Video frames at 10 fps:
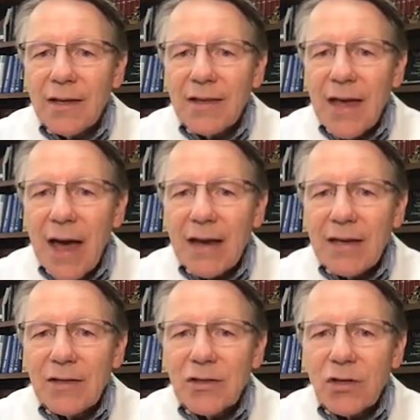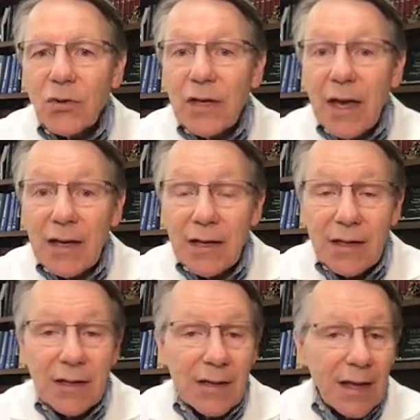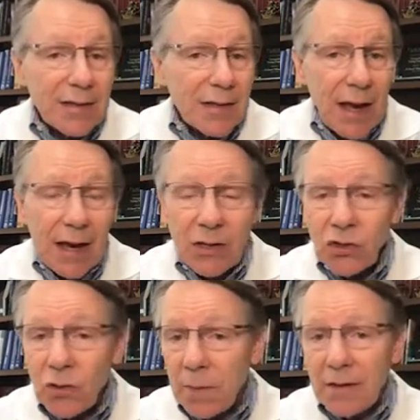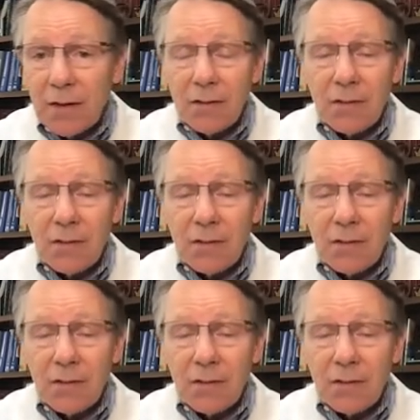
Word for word: that is created, and that's age dependent,